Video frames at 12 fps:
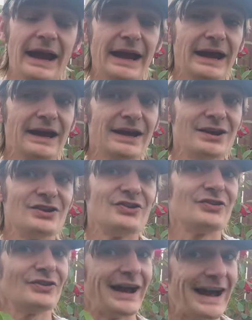and
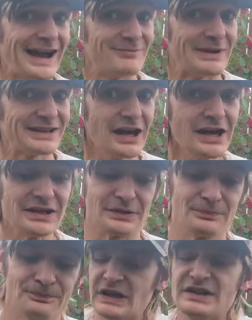I have my cutting.
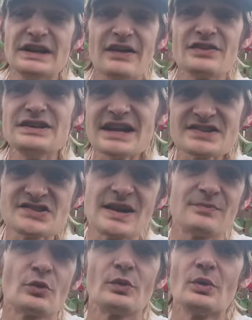Now the next
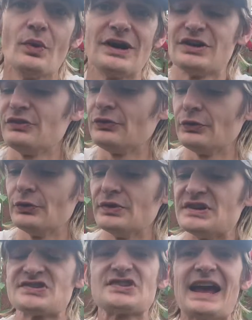step that we want to do
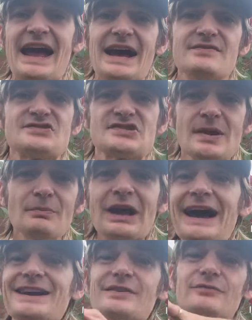is to have some kind